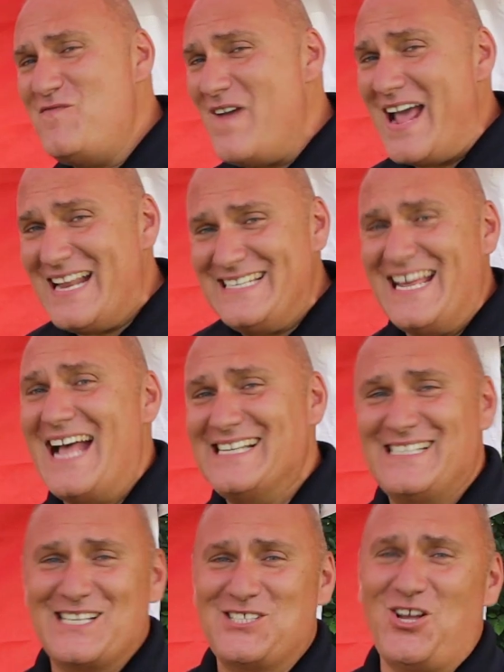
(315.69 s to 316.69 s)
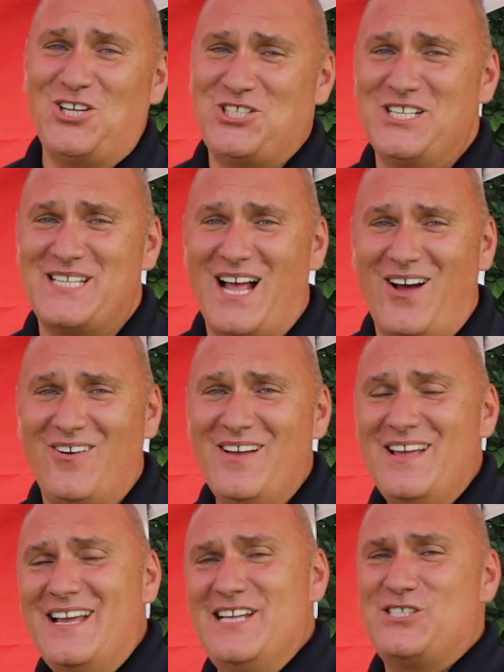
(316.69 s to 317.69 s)
fantastic slushies out
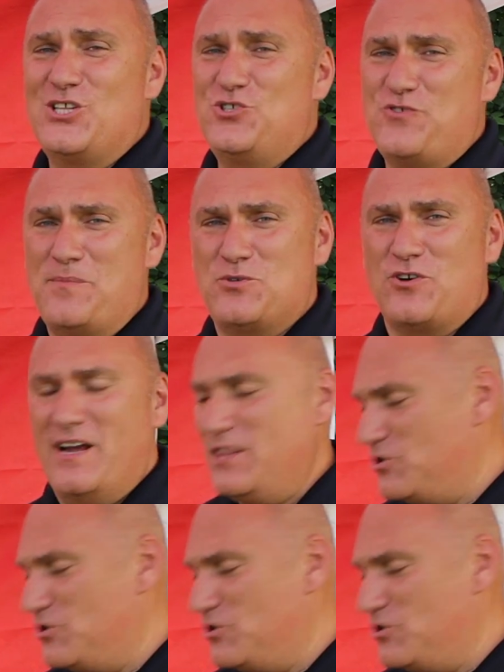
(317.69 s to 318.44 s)
is the drip tray.